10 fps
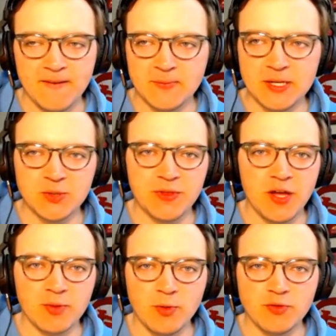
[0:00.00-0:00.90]
especially with the
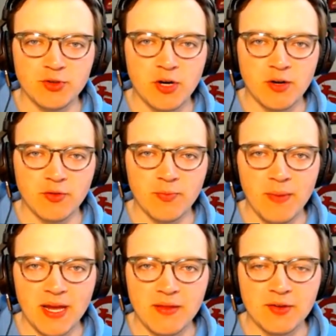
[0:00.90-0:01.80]
other moves the Cardinals
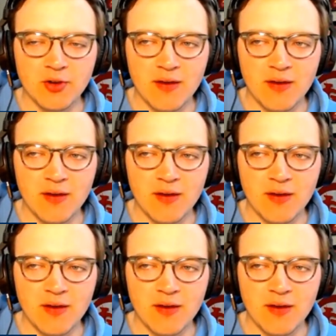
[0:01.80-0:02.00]
made this